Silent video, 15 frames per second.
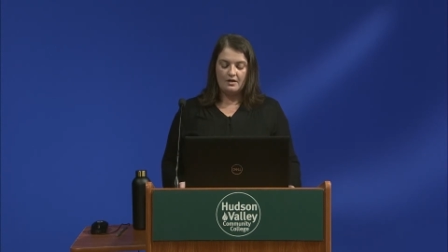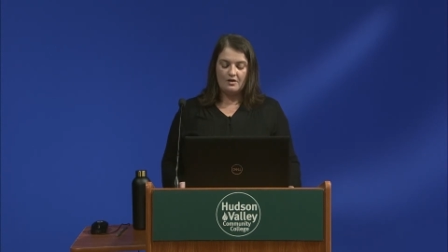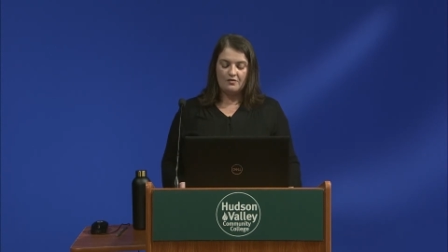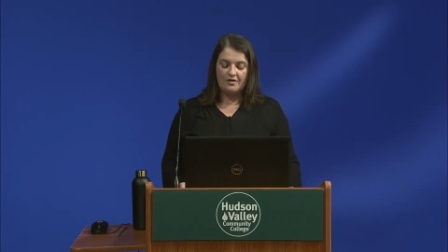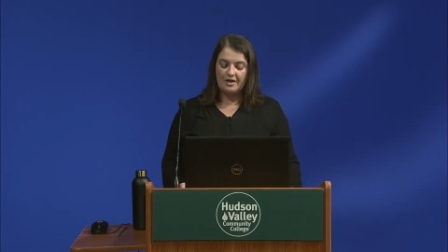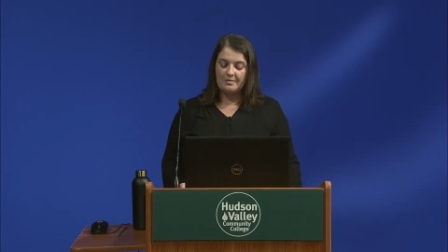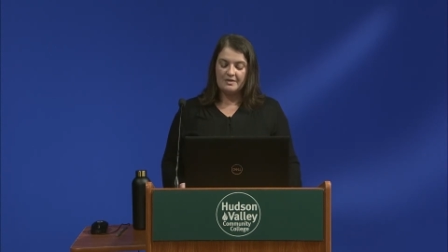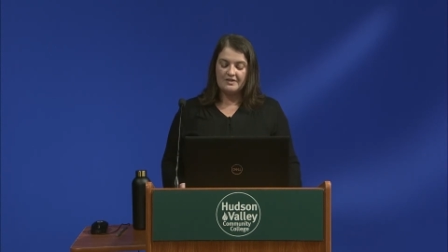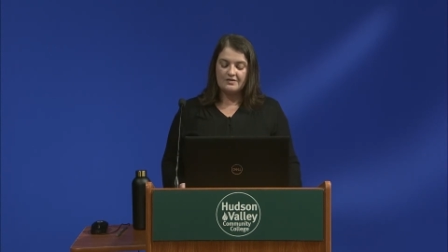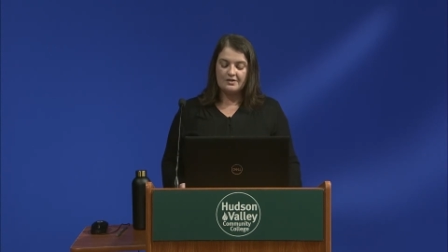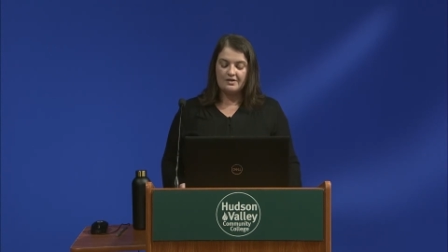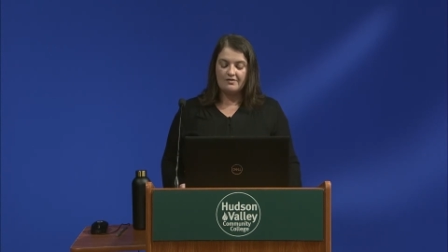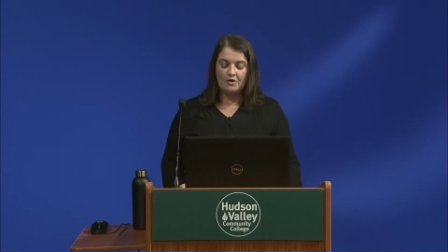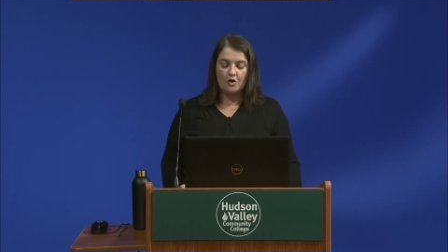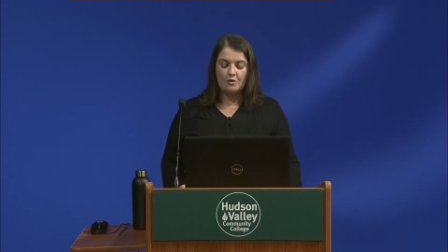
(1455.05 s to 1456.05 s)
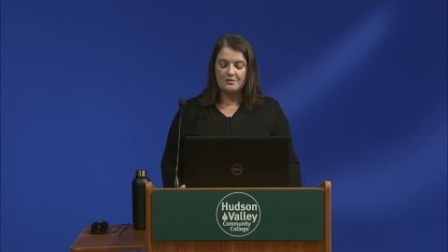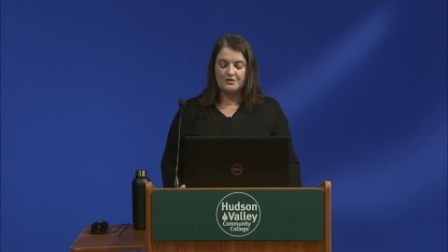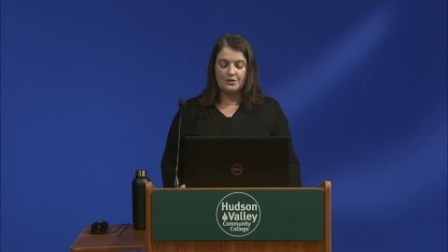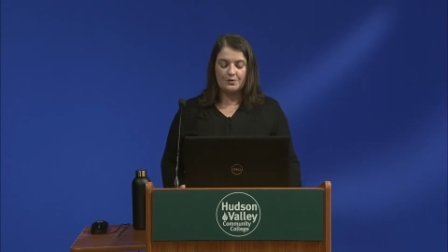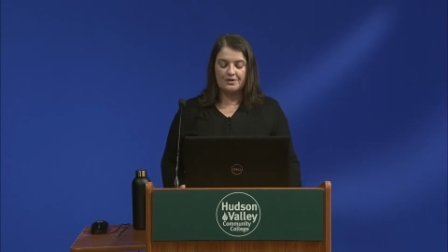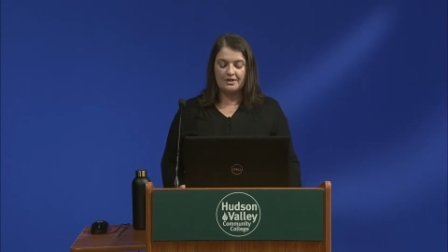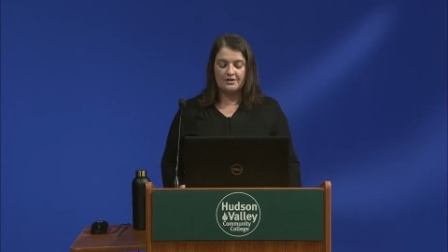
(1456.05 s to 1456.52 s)
Families are even
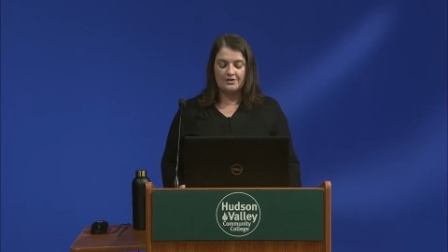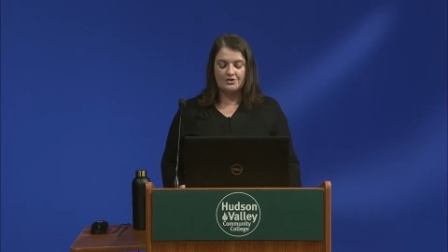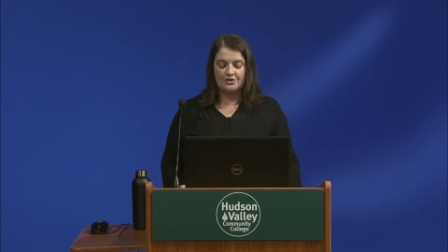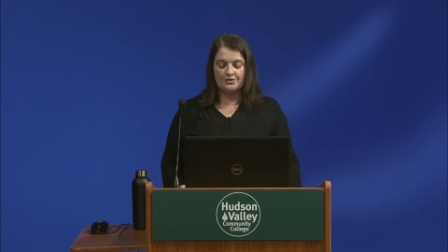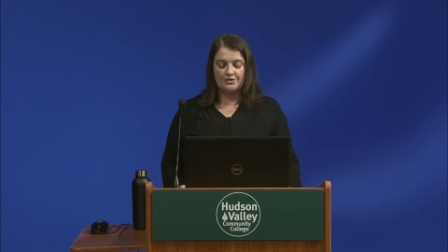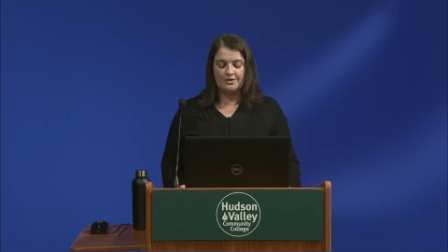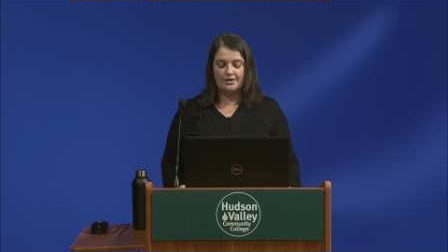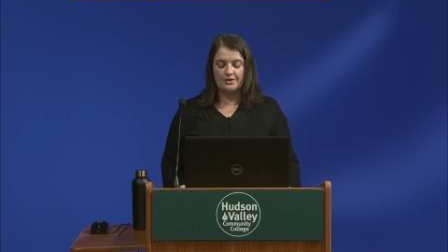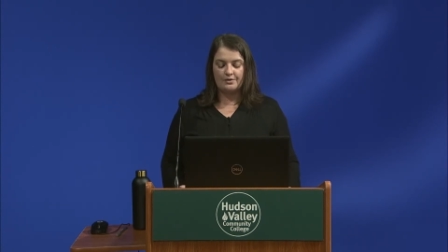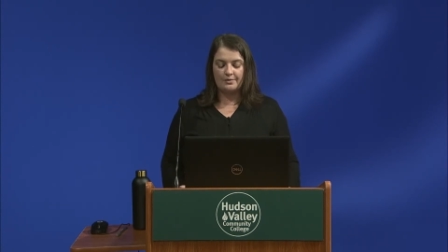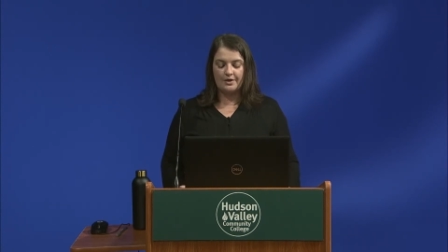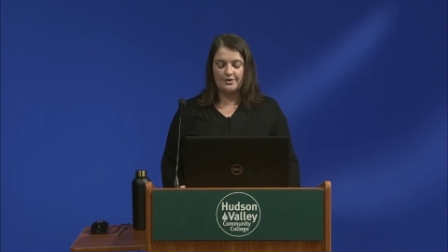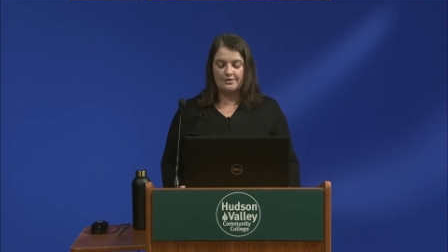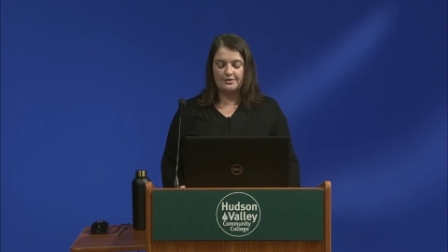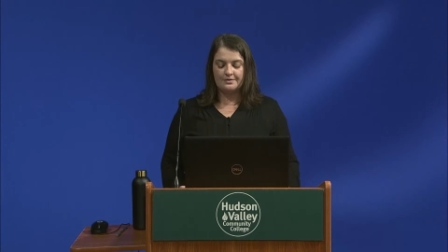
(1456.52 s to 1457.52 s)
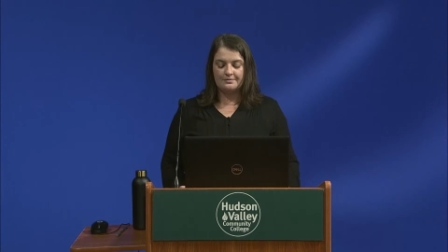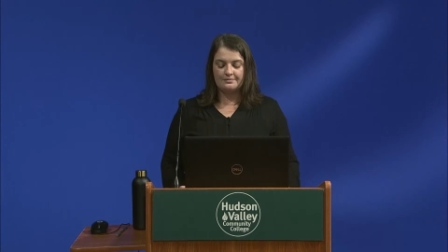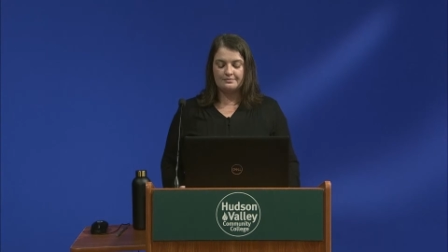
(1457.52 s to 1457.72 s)
homeschooling their children on the road.